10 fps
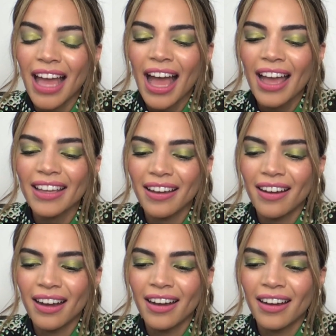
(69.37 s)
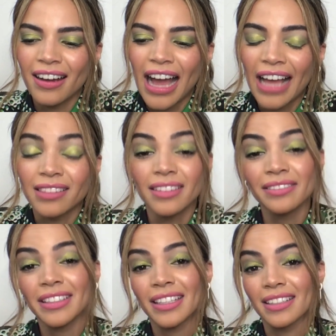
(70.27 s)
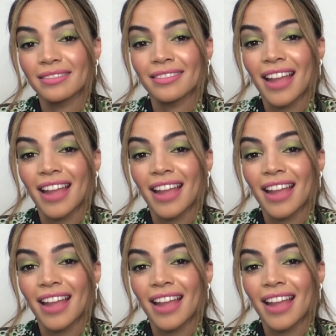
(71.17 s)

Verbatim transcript: I lived it.